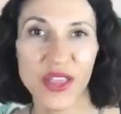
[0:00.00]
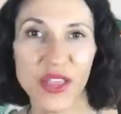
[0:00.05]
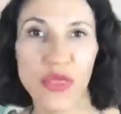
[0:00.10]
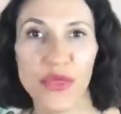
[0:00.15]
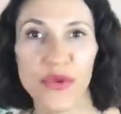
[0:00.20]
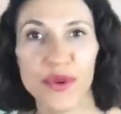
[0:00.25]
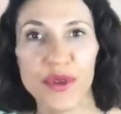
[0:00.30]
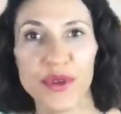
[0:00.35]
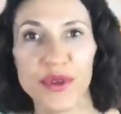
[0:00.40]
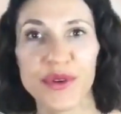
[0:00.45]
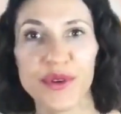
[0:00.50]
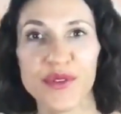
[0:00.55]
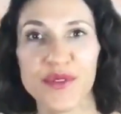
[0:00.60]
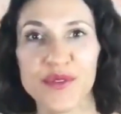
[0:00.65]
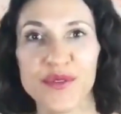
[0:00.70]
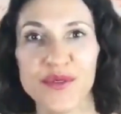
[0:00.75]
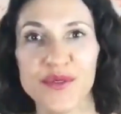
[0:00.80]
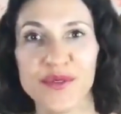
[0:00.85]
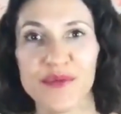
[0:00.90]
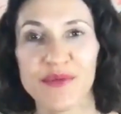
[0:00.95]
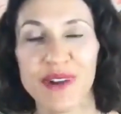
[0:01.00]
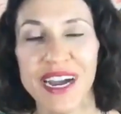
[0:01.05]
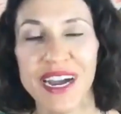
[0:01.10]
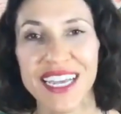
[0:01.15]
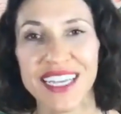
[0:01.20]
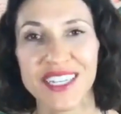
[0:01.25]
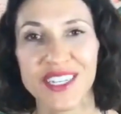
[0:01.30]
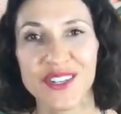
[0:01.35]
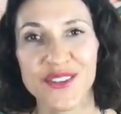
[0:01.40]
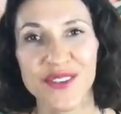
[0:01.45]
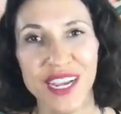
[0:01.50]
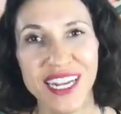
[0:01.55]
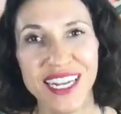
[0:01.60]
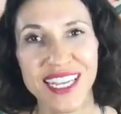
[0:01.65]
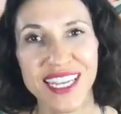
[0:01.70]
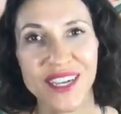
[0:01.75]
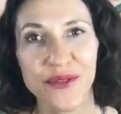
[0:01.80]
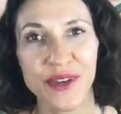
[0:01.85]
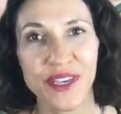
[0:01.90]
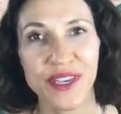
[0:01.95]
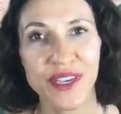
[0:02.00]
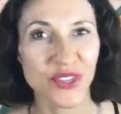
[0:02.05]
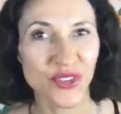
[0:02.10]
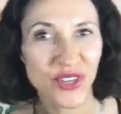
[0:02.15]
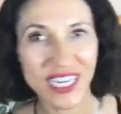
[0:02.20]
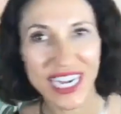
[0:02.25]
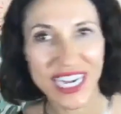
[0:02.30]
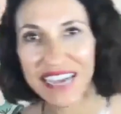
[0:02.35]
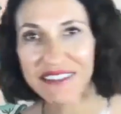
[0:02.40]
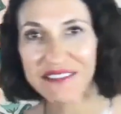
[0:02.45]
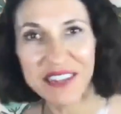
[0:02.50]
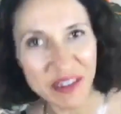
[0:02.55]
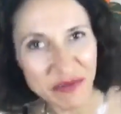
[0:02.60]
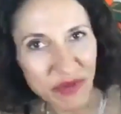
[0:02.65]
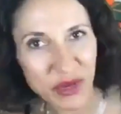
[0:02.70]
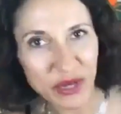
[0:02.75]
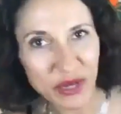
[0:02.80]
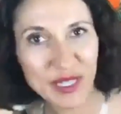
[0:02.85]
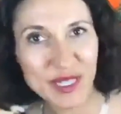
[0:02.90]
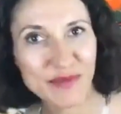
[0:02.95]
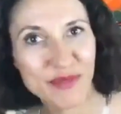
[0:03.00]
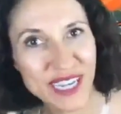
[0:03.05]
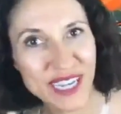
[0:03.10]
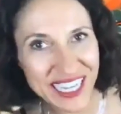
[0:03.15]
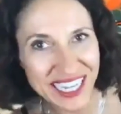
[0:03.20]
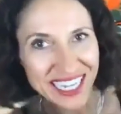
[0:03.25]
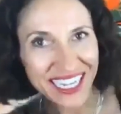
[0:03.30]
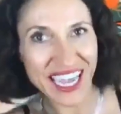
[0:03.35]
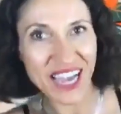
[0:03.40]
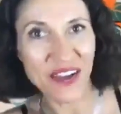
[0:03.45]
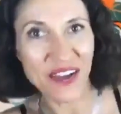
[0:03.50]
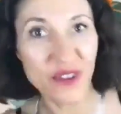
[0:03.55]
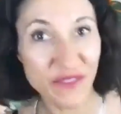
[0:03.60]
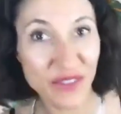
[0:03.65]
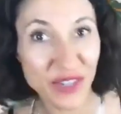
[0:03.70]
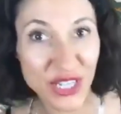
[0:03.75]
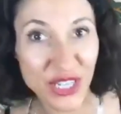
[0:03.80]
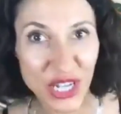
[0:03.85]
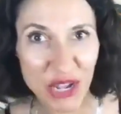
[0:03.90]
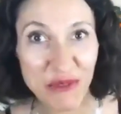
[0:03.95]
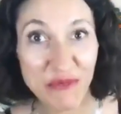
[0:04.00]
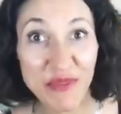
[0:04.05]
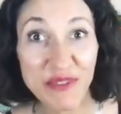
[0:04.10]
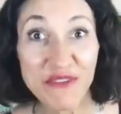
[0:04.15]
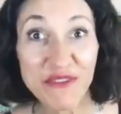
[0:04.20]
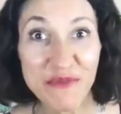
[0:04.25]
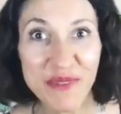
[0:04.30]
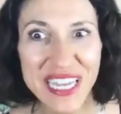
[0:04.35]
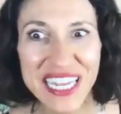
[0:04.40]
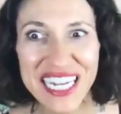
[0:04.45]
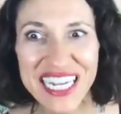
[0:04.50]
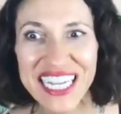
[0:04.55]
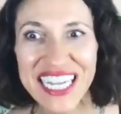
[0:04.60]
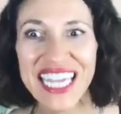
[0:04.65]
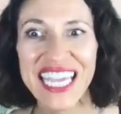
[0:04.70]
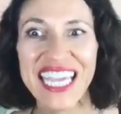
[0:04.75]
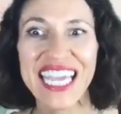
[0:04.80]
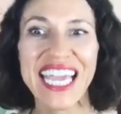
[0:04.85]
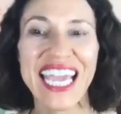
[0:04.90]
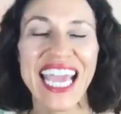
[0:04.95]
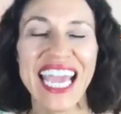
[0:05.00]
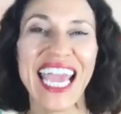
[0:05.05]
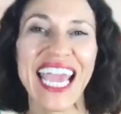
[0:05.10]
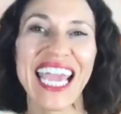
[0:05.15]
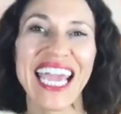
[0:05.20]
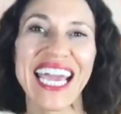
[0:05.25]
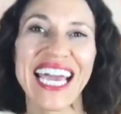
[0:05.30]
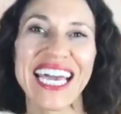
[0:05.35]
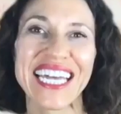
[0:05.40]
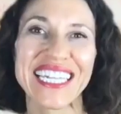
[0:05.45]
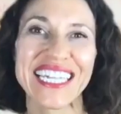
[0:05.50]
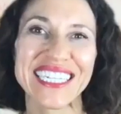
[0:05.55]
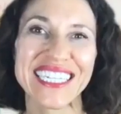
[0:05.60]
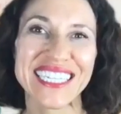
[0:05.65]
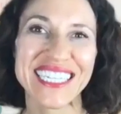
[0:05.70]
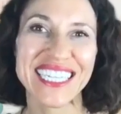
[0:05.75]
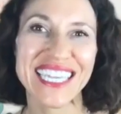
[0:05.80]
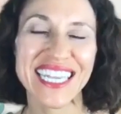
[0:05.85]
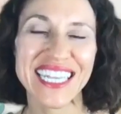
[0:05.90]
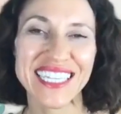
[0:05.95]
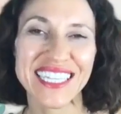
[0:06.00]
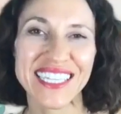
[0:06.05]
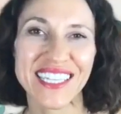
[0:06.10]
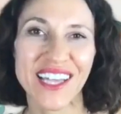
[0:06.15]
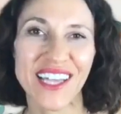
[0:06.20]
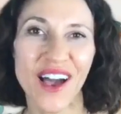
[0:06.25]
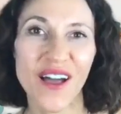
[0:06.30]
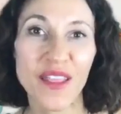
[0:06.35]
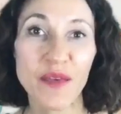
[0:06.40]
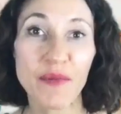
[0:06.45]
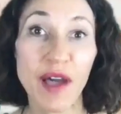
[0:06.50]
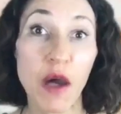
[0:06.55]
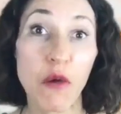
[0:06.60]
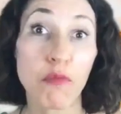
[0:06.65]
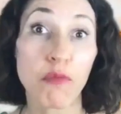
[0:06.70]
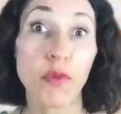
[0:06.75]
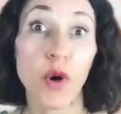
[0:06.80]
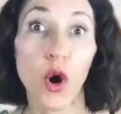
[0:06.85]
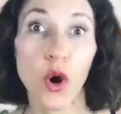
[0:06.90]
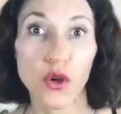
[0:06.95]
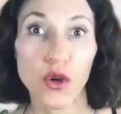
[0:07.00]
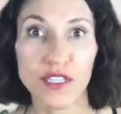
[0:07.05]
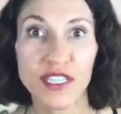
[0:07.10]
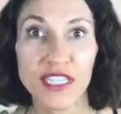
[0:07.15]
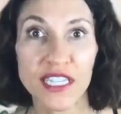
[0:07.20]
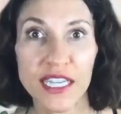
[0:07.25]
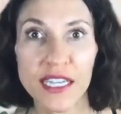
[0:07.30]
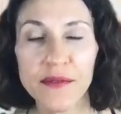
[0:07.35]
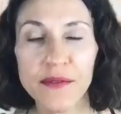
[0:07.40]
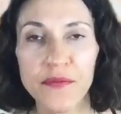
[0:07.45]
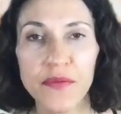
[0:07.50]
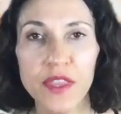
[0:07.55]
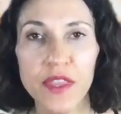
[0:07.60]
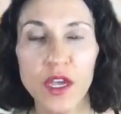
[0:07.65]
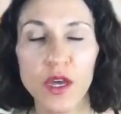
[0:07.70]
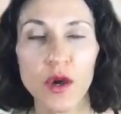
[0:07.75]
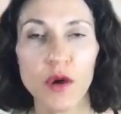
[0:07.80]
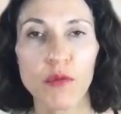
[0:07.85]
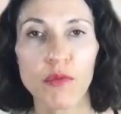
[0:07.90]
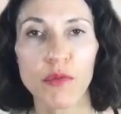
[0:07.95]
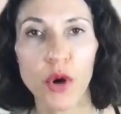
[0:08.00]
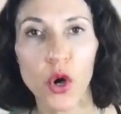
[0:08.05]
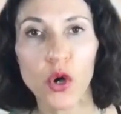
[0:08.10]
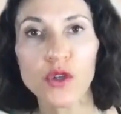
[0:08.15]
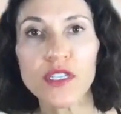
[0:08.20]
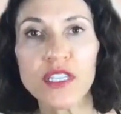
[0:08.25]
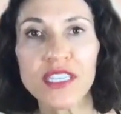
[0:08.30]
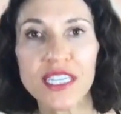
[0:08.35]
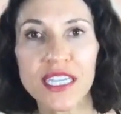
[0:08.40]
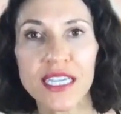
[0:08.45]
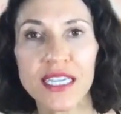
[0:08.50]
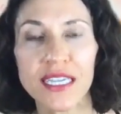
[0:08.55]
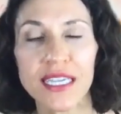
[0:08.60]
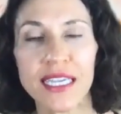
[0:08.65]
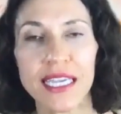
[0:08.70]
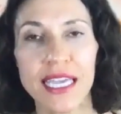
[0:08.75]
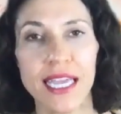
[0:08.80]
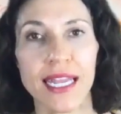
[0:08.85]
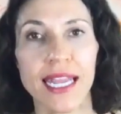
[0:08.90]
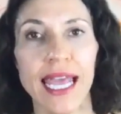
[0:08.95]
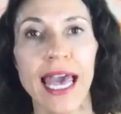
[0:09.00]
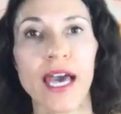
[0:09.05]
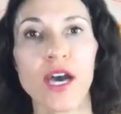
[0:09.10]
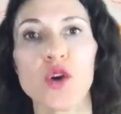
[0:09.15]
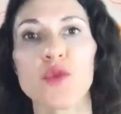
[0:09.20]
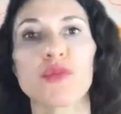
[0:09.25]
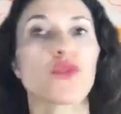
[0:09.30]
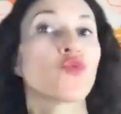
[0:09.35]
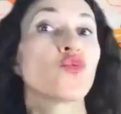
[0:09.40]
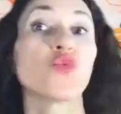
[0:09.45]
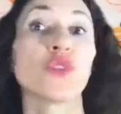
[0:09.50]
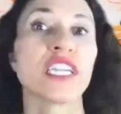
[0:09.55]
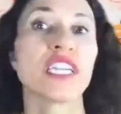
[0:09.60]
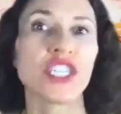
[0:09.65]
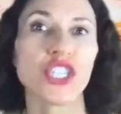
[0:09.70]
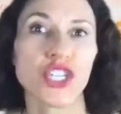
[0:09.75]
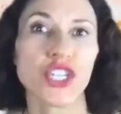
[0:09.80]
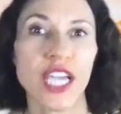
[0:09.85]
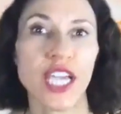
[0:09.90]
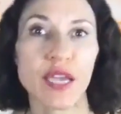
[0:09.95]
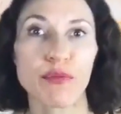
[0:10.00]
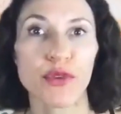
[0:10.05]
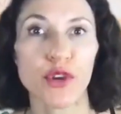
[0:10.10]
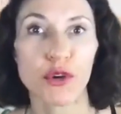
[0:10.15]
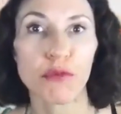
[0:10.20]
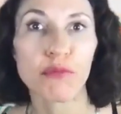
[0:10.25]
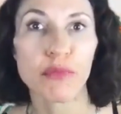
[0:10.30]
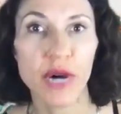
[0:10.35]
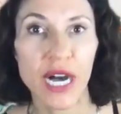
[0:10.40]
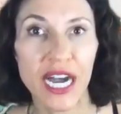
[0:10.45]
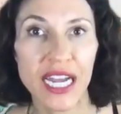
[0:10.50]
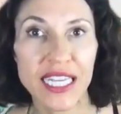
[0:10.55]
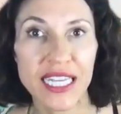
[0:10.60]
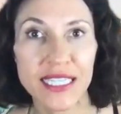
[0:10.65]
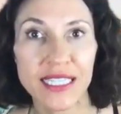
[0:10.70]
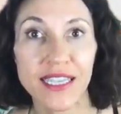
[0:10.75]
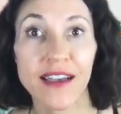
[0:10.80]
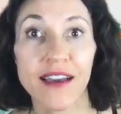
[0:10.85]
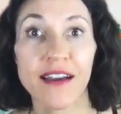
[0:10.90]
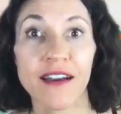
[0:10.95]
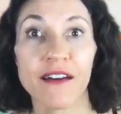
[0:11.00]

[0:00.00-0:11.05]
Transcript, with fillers: through my training with Sridaiva, Bowspring, and now Riverstone Movement. And it's all about pulsing. Pulsing can help reshape your body's